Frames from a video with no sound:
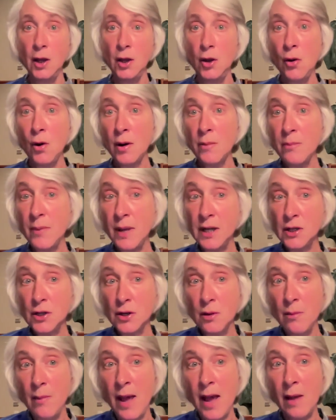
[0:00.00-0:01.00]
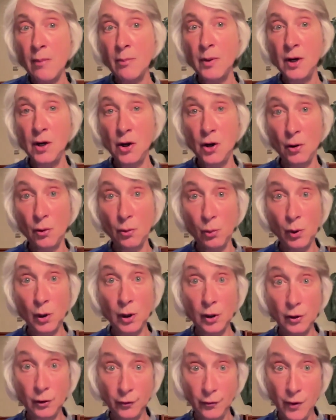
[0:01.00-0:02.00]
Your mental map and your
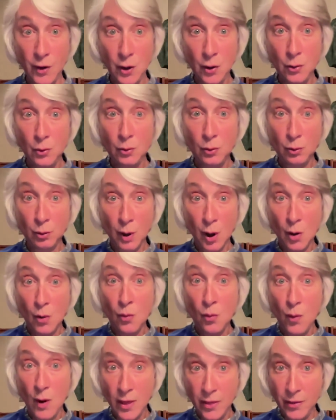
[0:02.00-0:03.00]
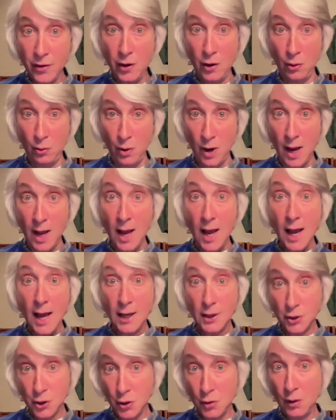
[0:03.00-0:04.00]
worldview grow with you
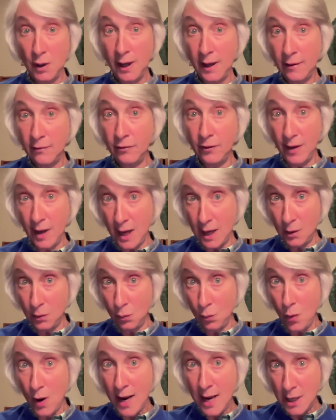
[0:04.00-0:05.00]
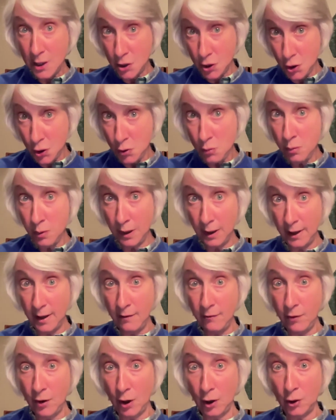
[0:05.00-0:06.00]
as you live in ways you
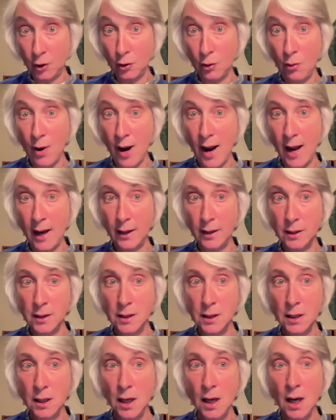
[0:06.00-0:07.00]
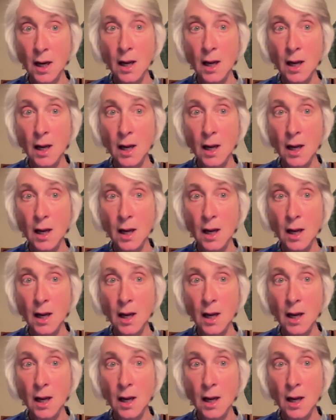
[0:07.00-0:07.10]
believe are correct.